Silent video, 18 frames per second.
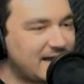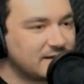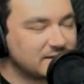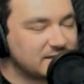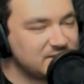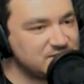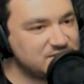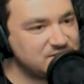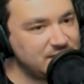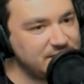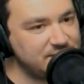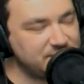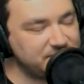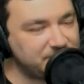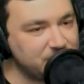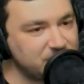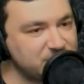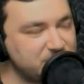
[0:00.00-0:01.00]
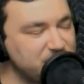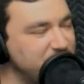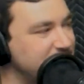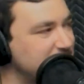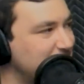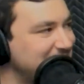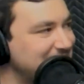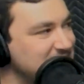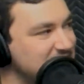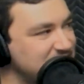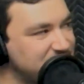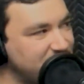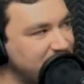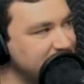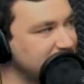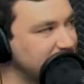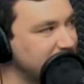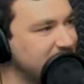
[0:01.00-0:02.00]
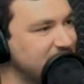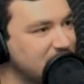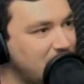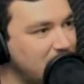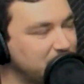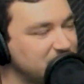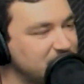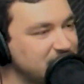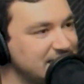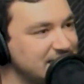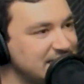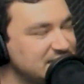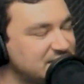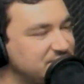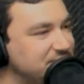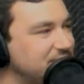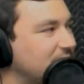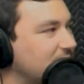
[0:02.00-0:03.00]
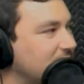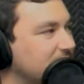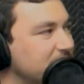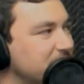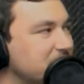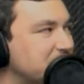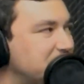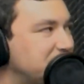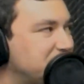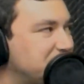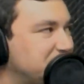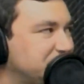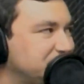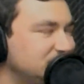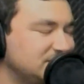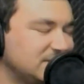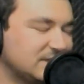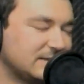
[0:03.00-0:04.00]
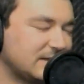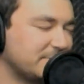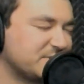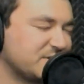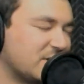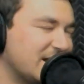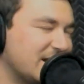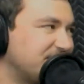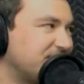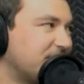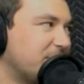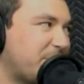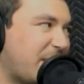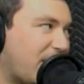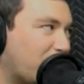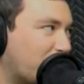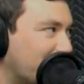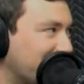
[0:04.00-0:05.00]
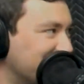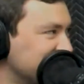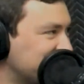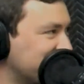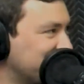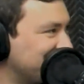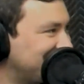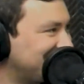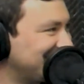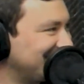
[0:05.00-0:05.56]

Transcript: cuz in the first movie when he's fighting Green Goblin, it's very I'm sorry, it's very Power Rangers,